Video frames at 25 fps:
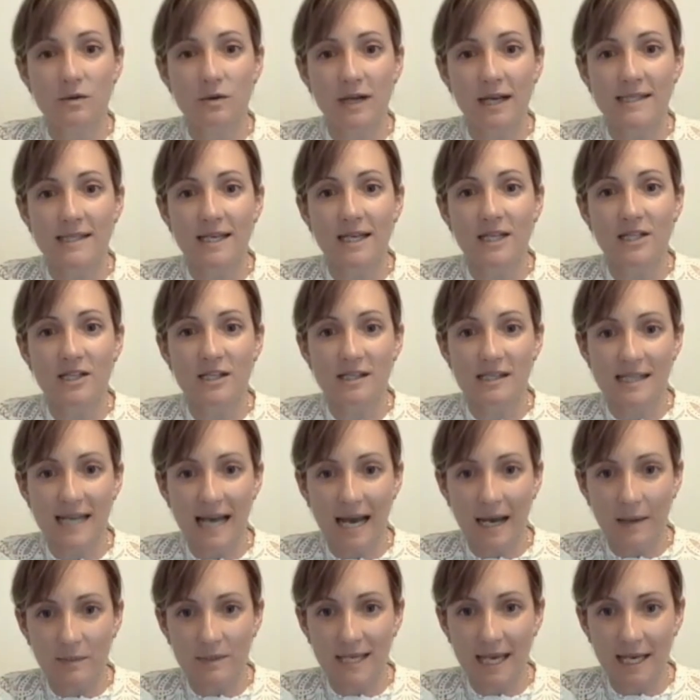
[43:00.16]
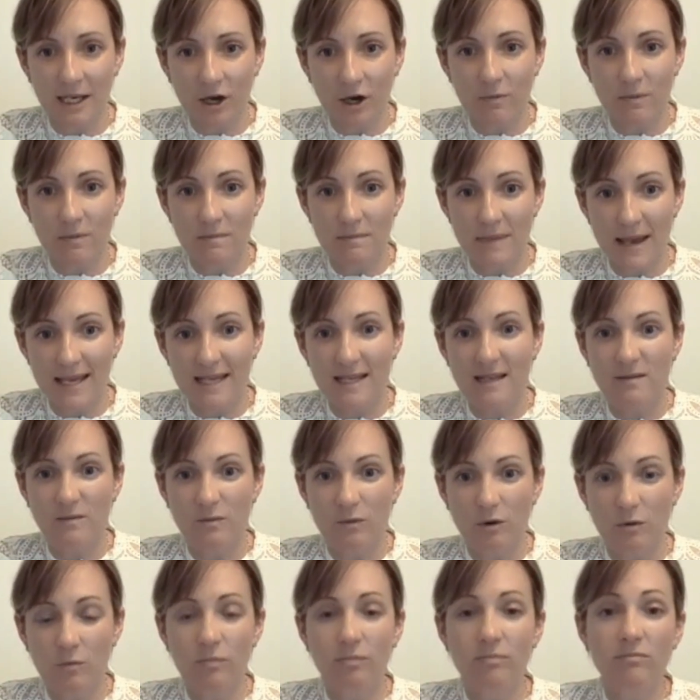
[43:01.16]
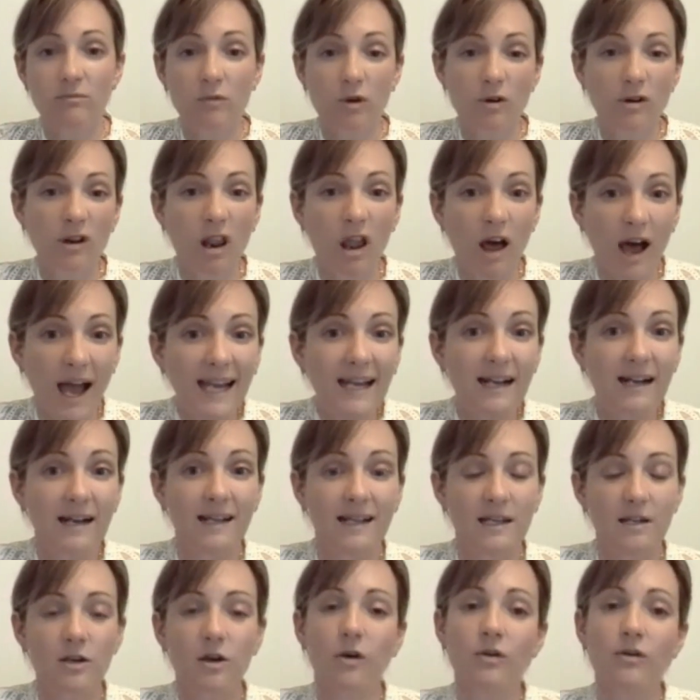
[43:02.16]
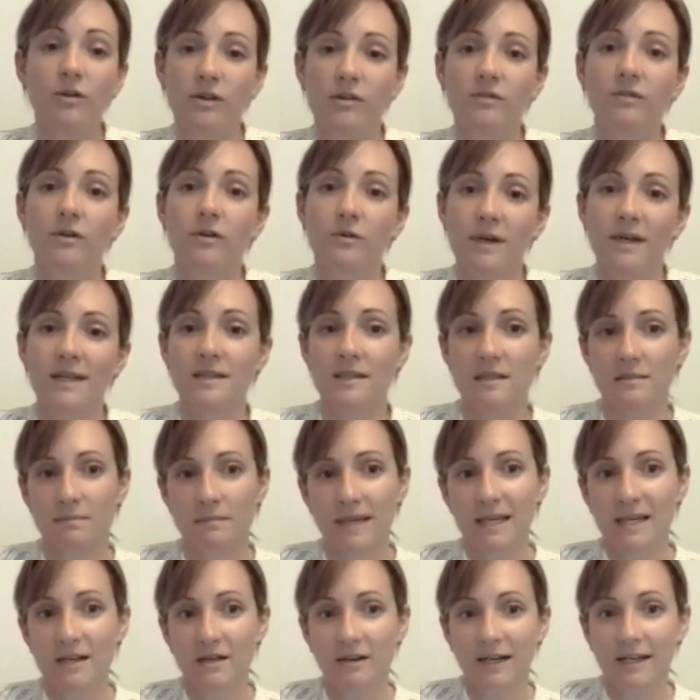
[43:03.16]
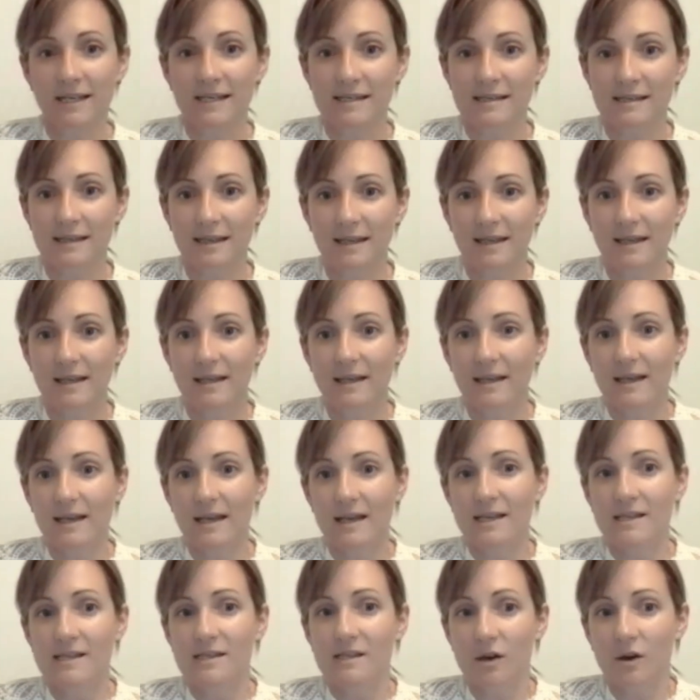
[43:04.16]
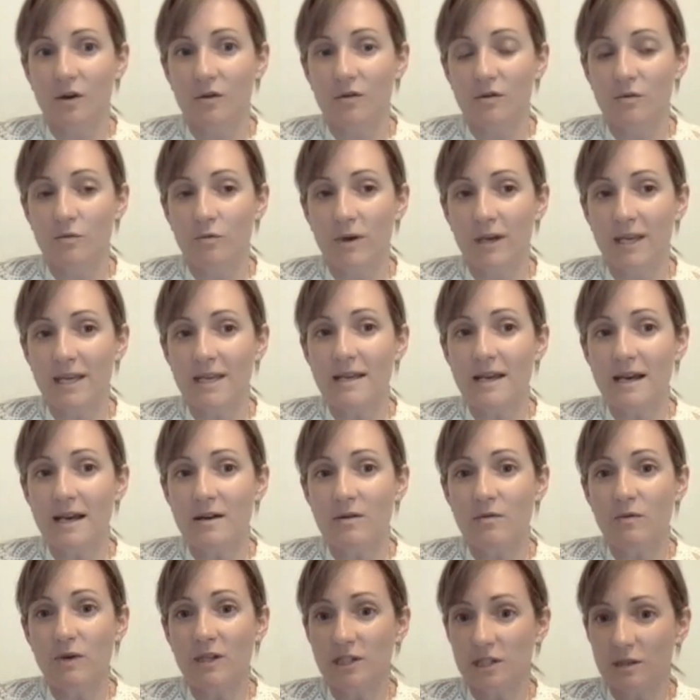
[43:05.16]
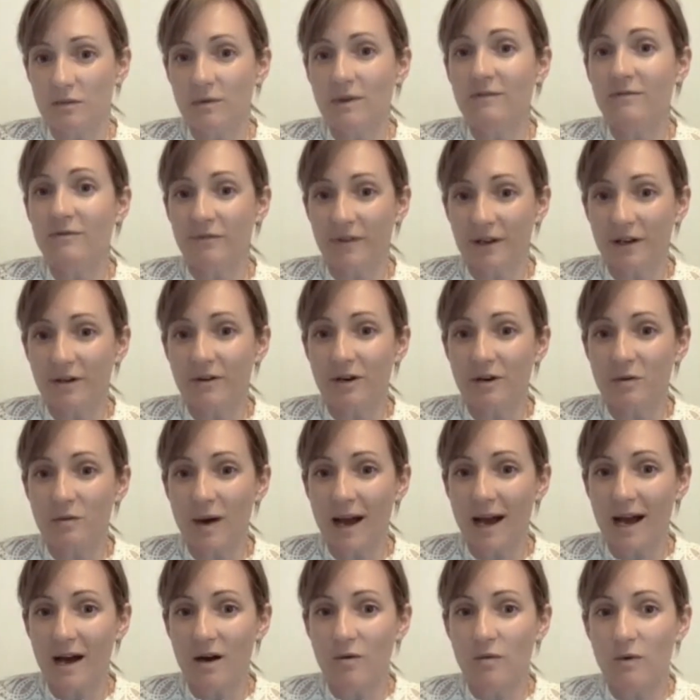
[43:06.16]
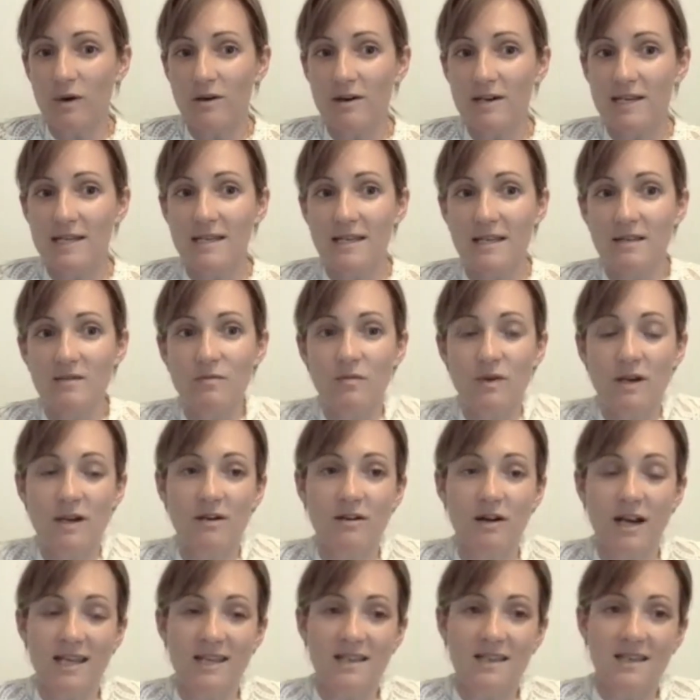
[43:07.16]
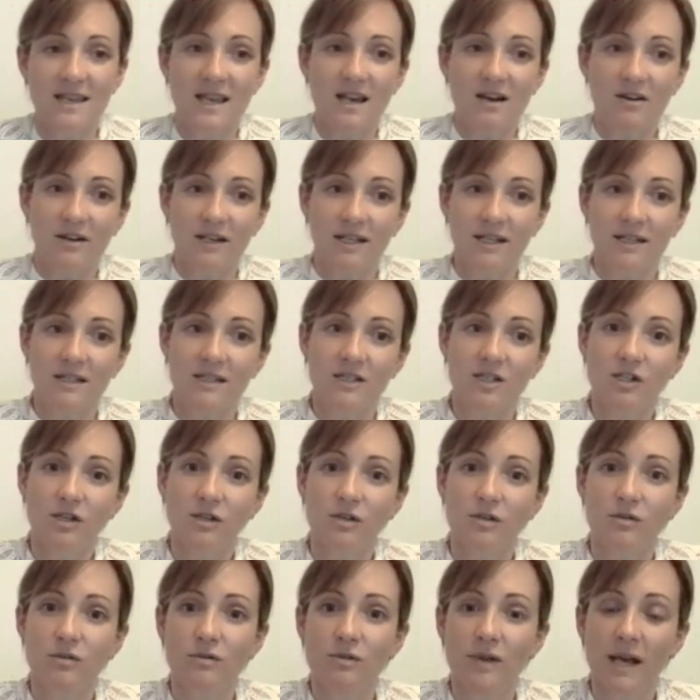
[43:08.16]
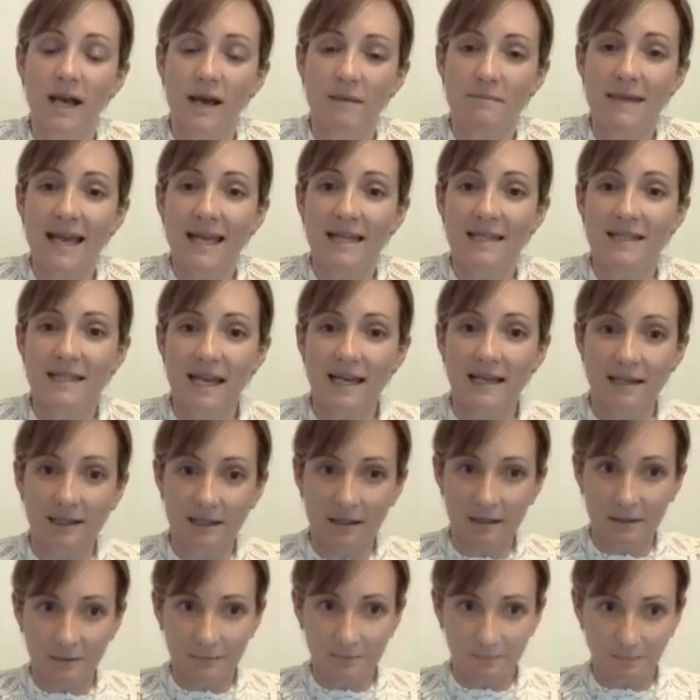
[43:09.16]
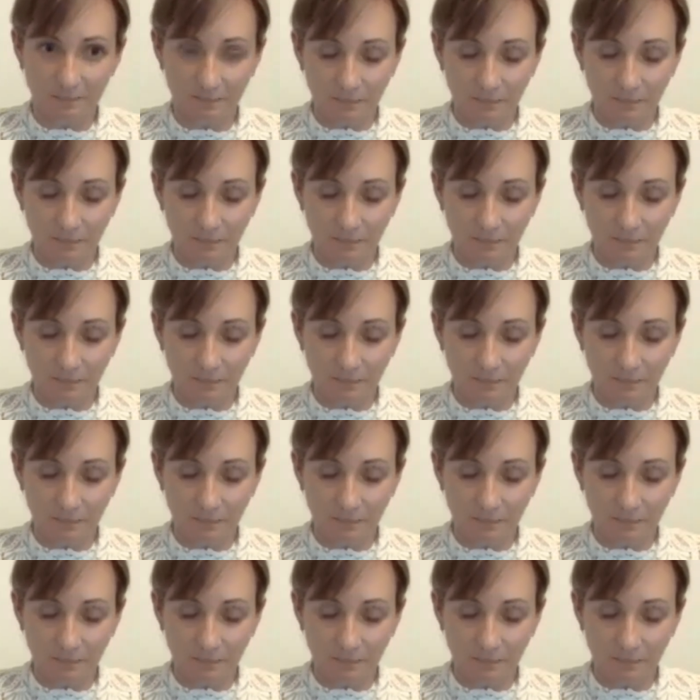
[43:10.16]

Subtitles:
and organisations to uptake open banking will likely go through intermediaries. So we're doing very well. We're a year into a mandated